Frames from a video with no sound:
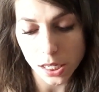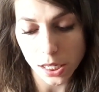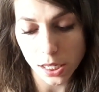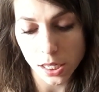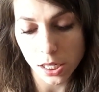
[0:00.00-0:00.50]

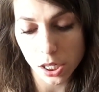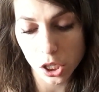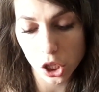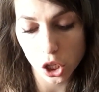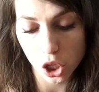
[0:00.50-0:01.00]
Uh,
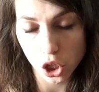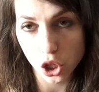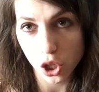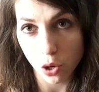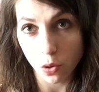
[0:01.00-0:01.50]

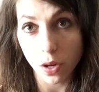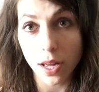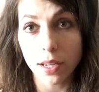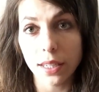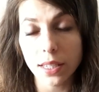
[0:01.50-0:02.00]
so,
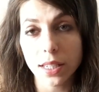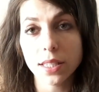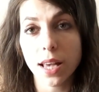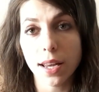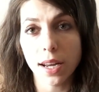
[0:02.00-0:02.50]
as I
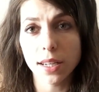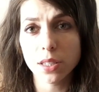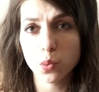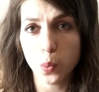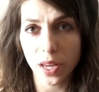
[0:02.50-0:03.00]
said, it
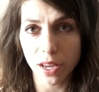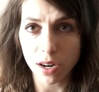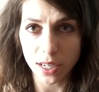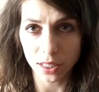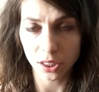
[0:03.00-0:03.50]
is way
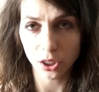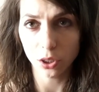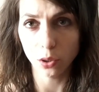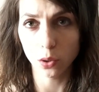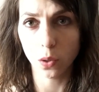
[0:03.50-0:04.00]
harder
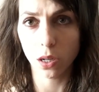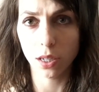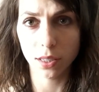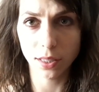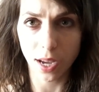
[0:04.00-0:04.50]
to
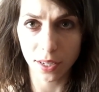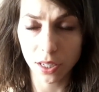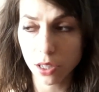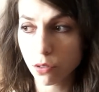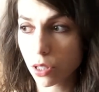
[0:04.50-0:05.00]
uh,
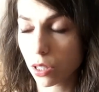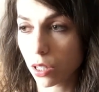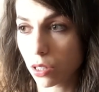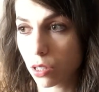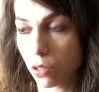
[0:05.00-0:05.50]
diagnose,
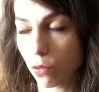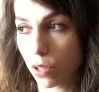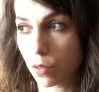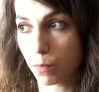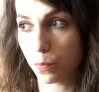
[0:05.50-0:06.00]
and so
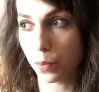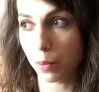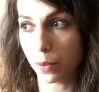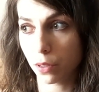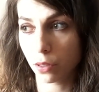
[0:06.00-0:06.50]
these
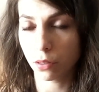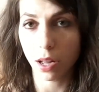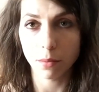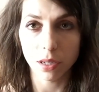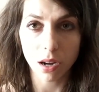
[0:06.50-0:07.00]
people,
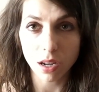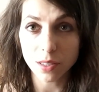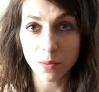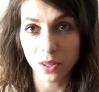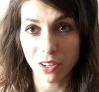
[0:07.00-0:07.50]
I mean
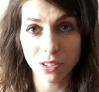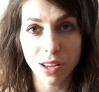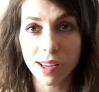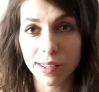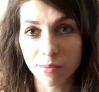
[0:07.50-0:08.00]
us, because
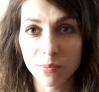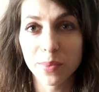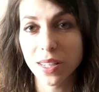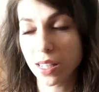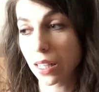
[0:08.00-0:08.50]
I
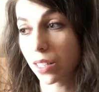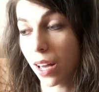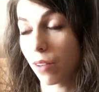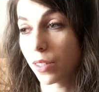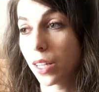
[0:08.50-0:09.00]
basically
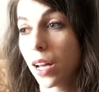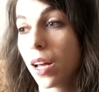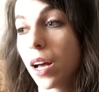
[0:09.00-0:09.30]
have it,